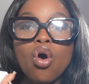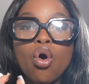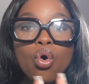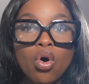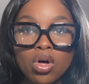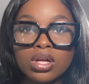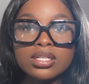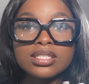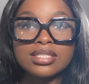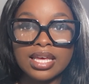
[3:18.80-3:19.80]
All
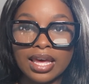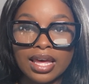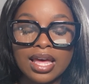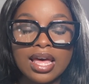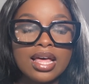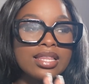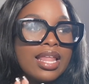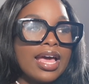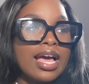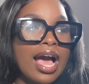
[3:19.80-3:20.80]
day.
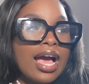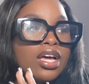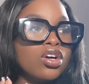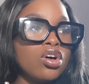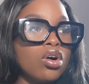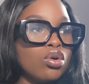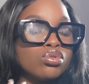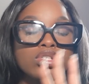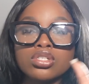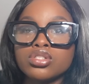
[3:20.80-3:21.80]
I could go
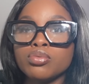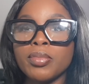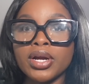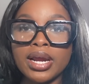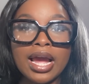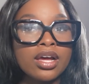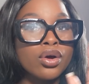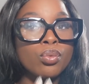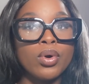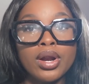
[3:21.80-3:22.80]
to the supermarket, I could go
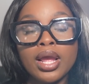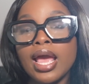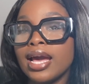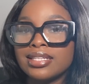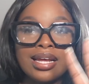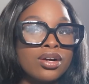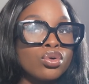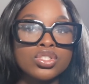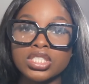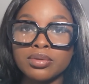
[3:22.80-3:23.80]
to work, and then go
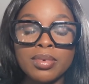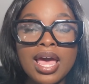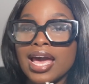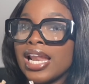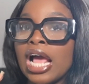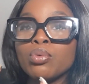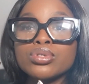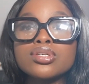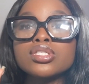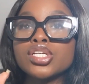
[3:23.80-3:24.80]
to the gym, and I will
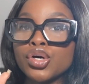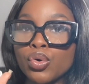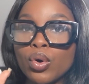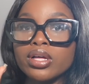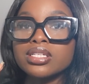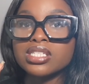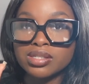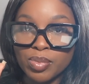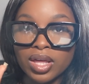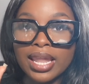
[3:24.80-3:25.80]
still
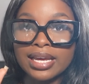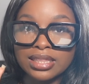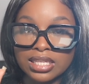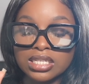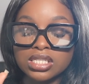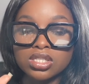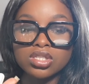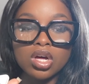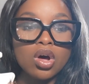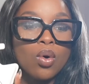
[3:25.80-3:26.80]
smell like this.
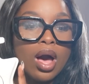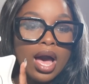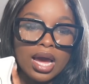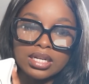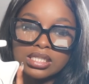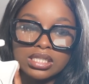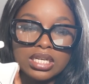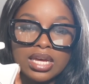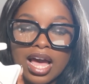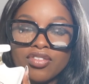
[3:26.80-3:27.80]
So
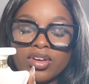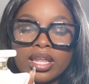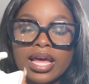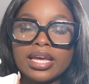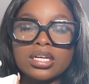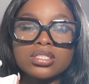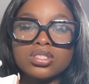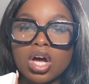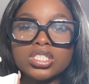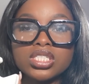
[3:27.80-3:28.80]
honestly, I feel like
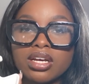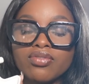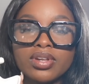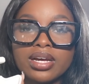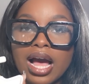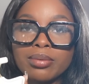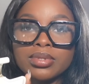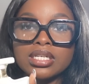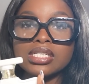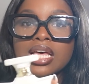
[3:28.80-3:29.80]
y'all should definitely cop
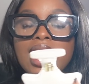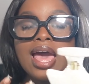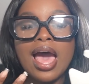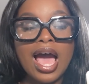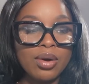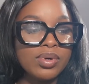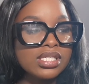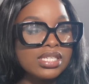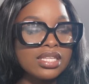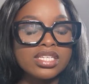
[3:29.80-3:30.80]
this. I would
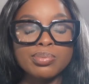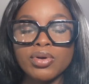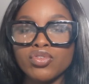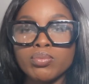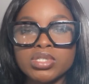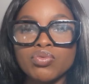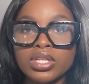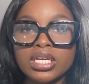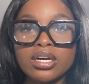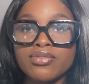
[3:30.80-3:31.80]
say this perfume is
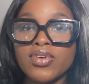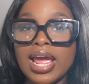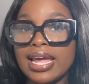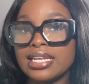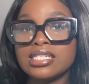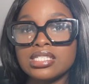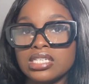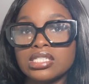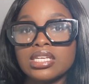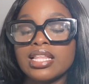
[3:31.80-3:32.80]
really good for any
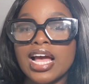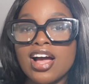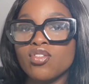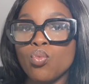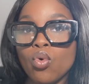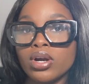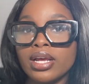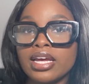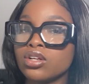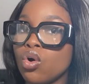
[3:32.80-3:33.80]
season. I've worn
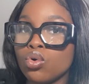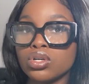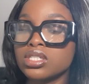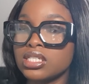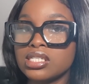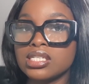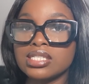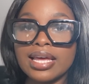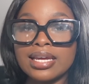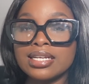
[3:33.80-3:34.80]
it in colder seasons
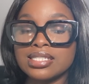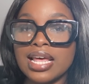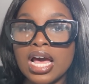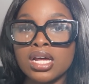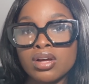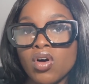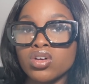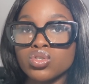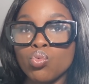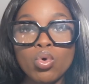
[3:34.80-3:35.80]
like it is now, and I've
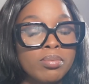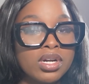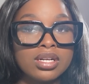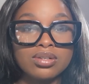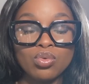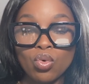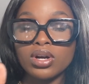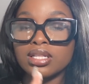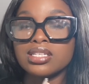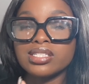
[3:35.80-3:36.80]
also worn it
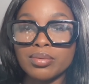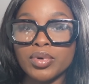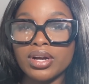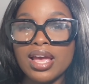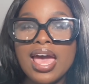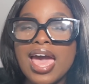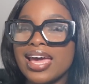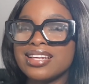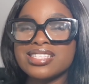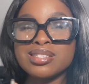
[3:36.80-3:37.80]
in the summer,
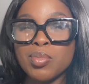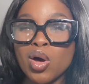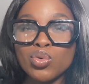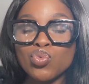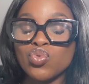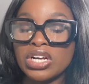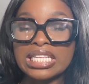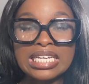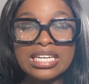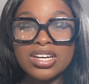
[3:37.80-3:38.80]
and it smelled
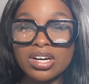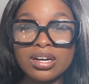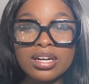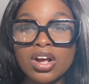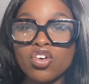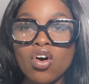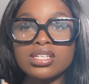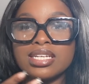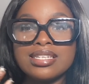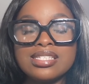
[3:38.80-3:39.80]
really good
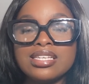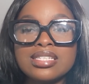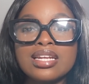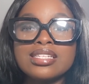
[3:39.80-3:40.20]
across any season.